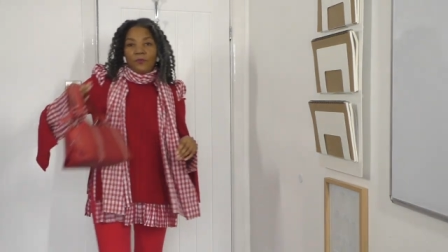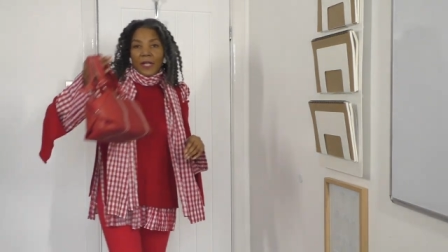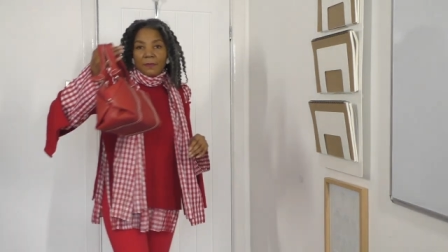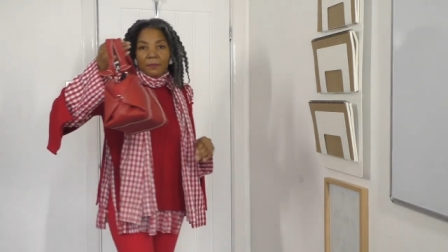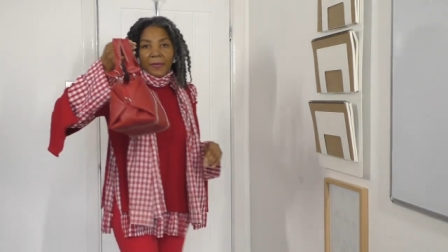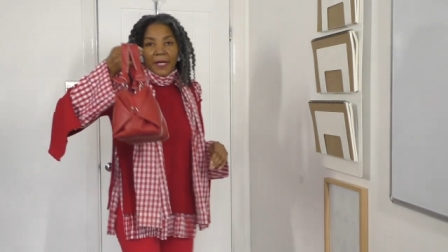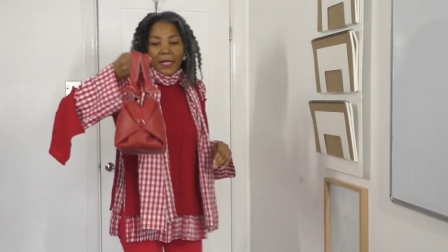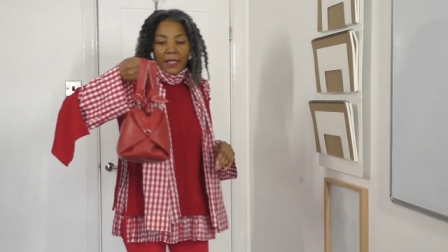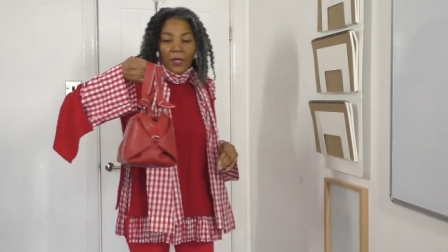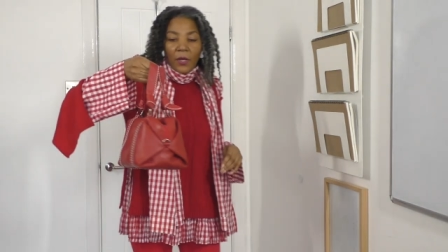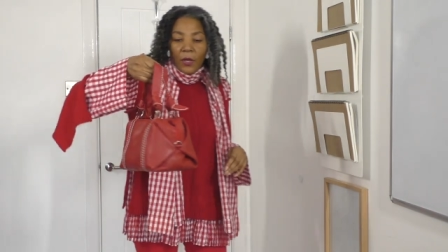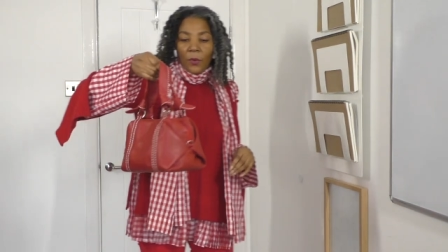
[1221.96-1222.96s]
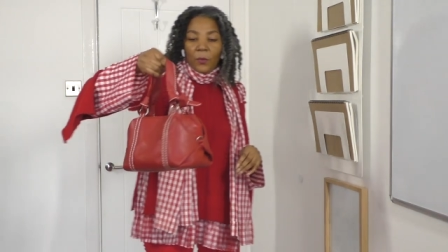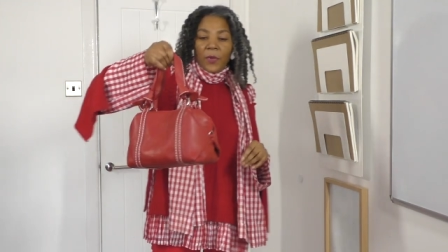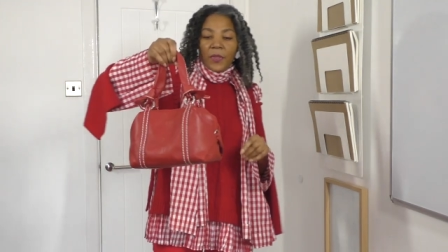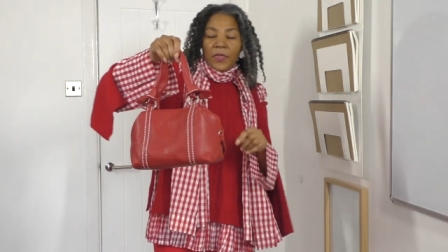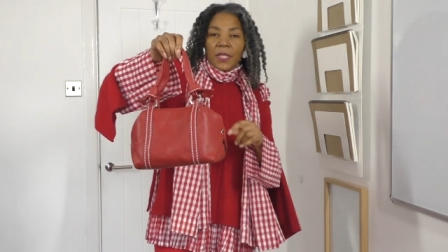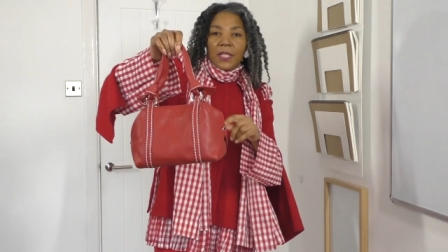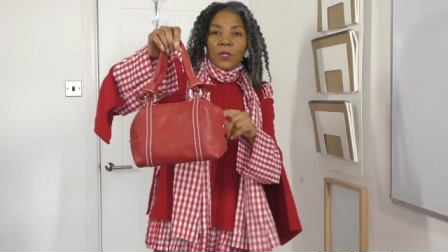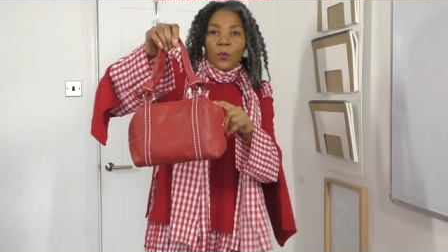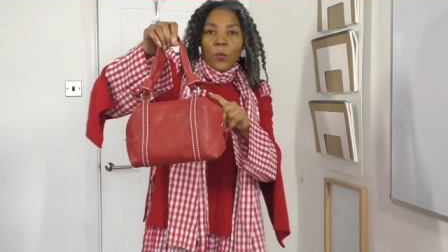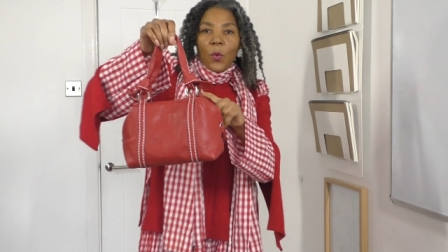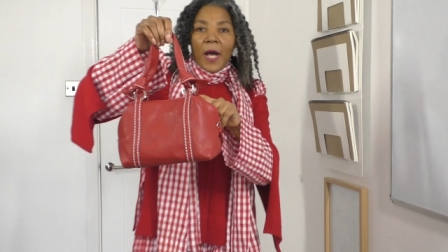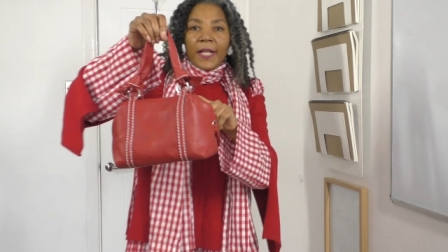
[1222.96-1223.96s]
red bag with the
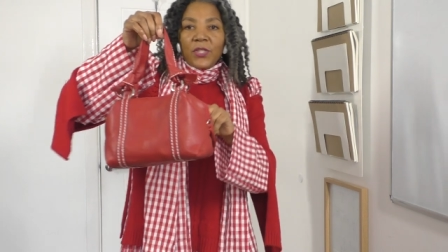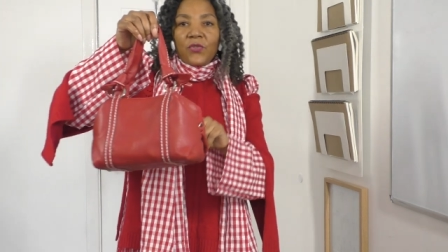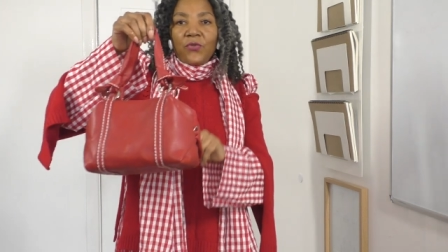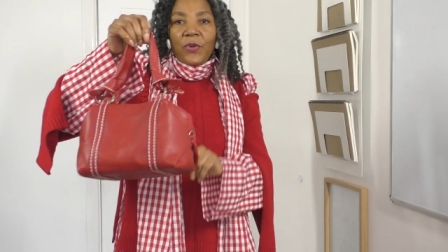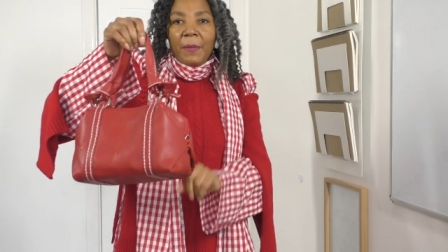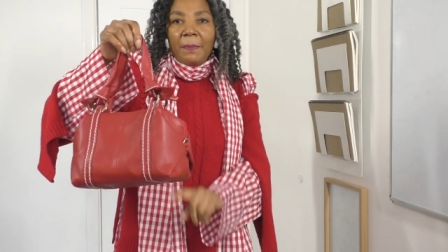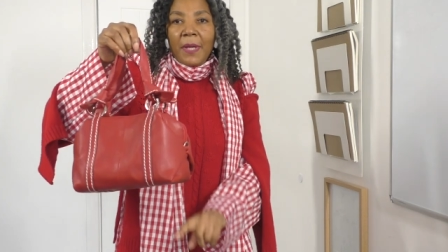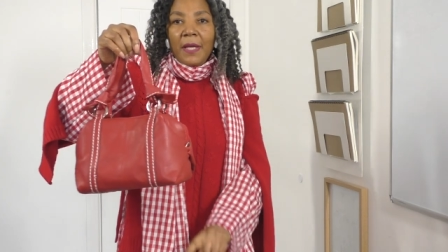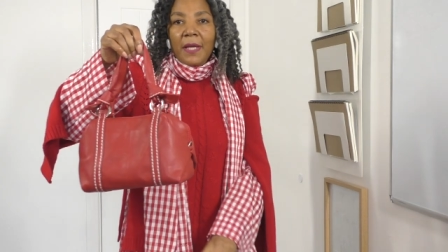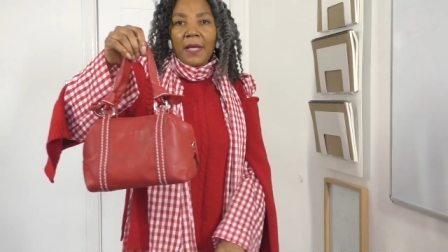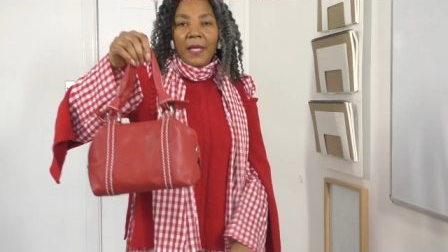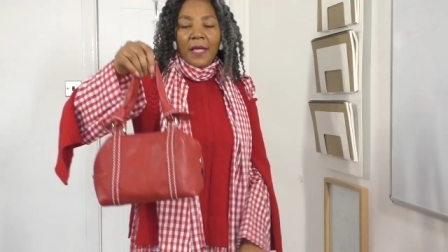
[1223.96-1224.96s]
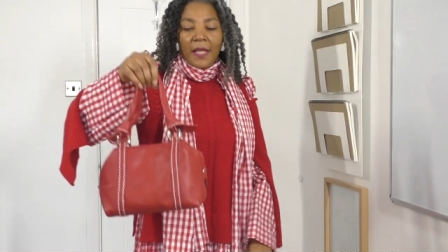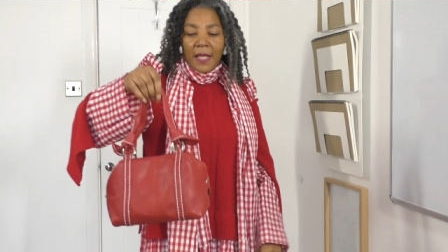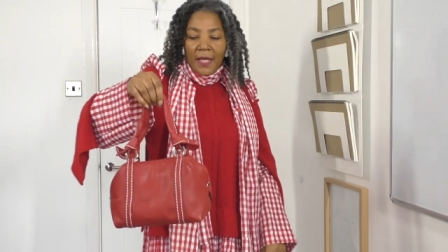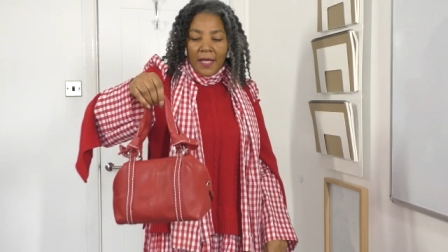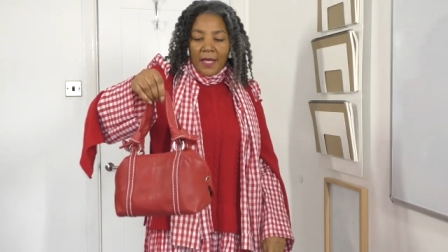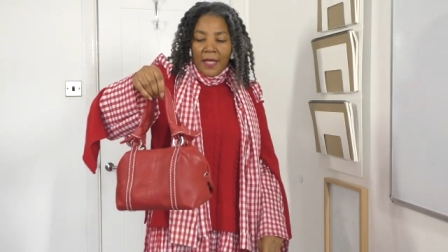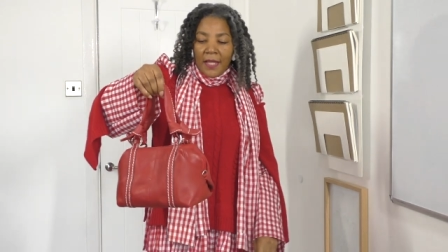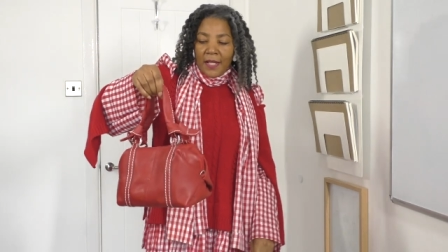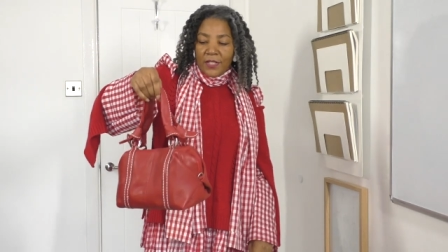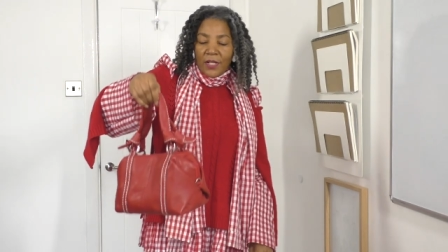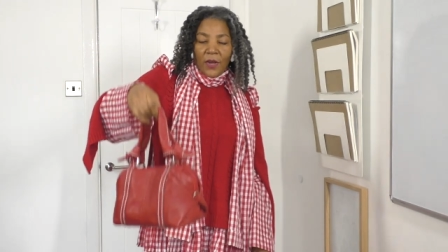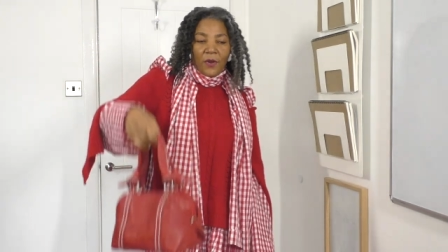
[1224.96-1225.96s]
white trim
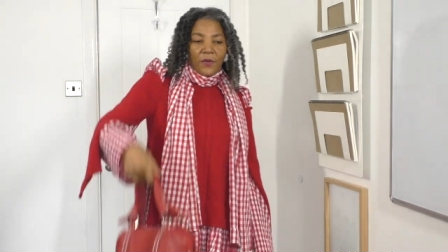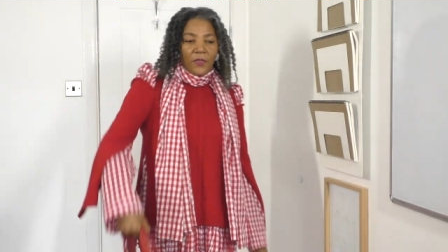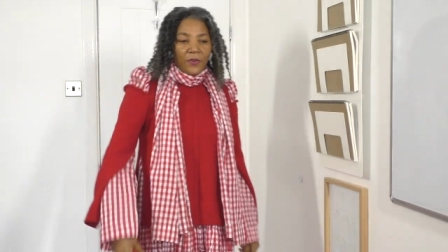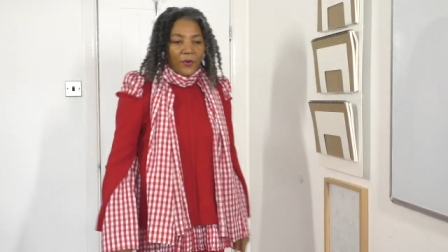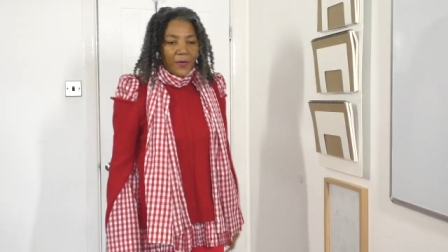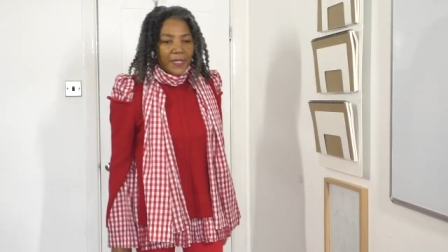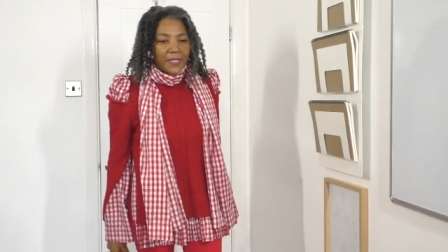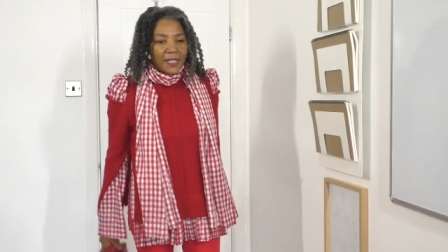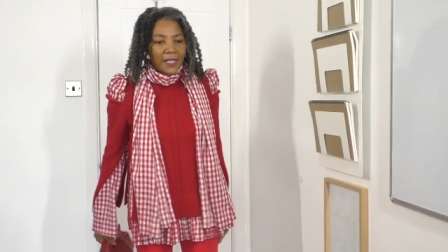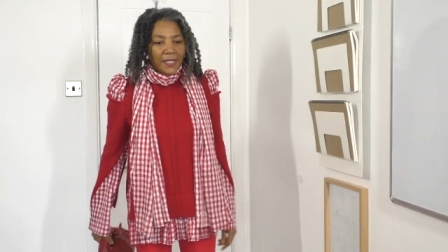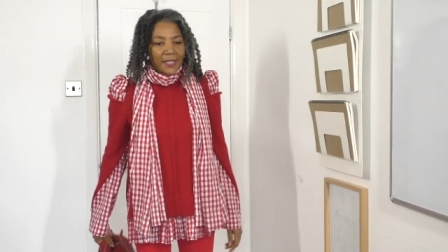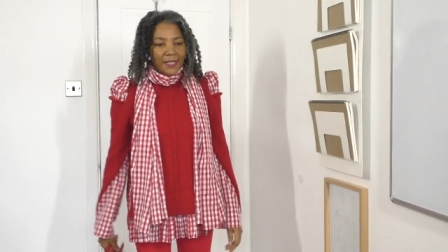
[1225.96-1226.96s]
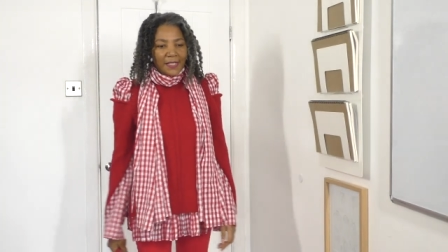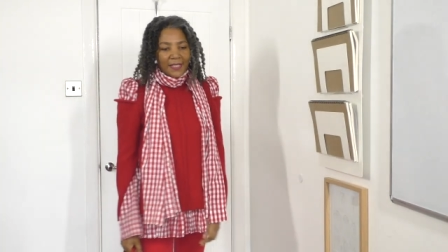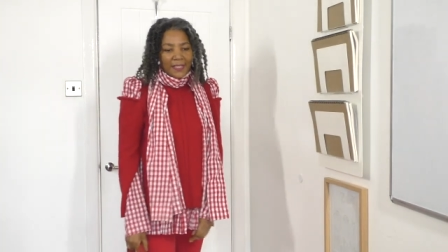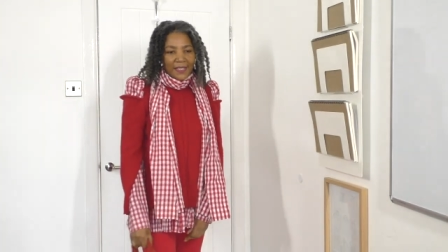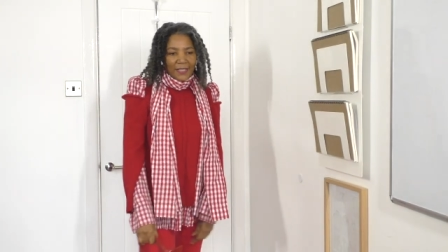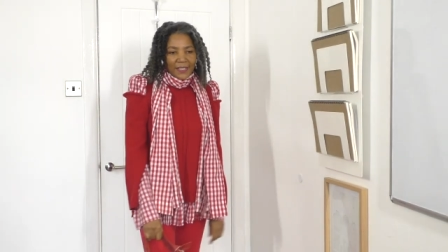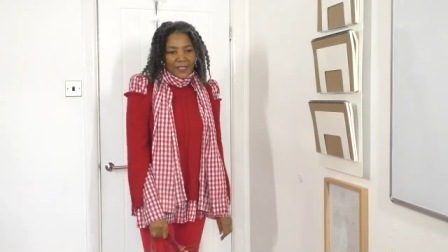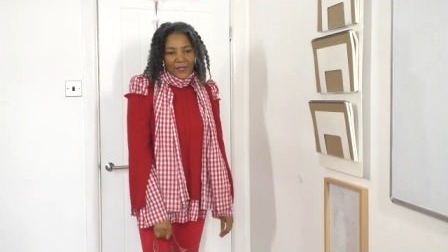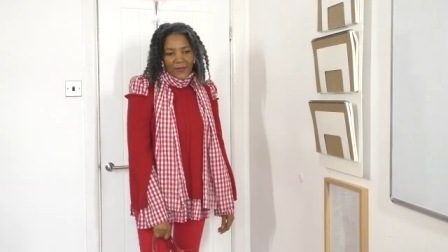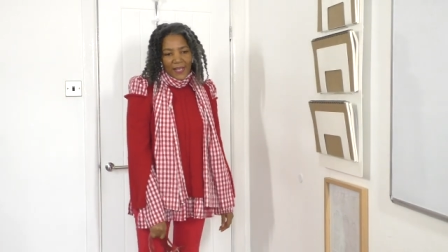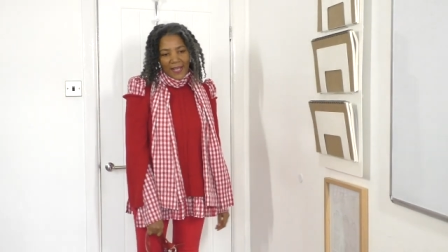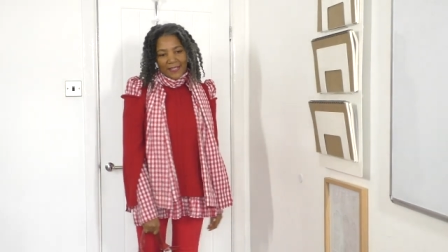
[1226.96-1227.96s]
that's going through it. So
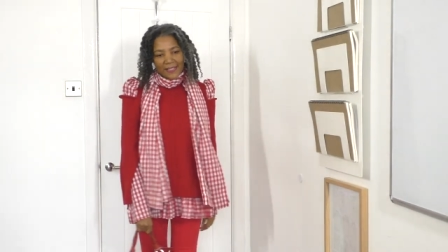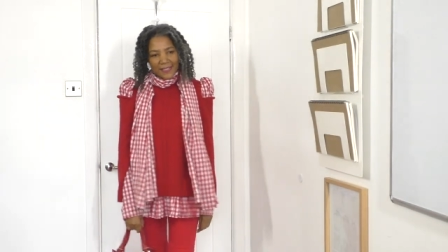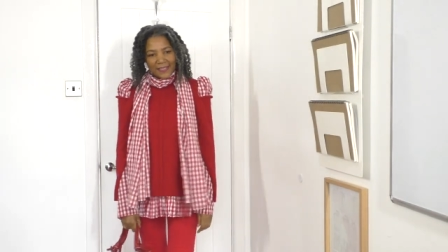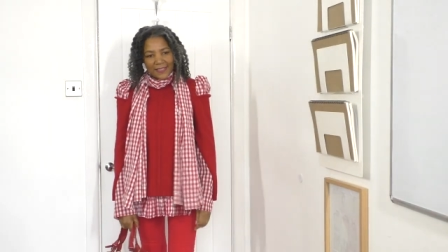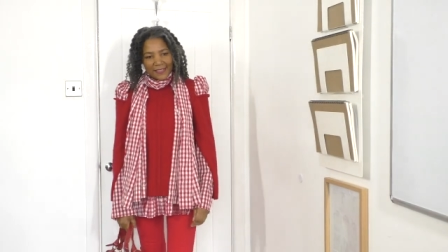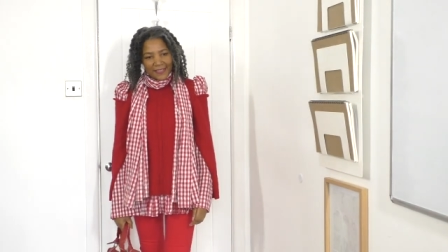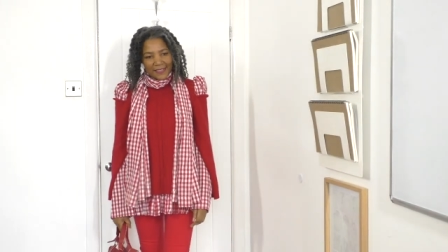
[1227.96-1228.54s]
yes.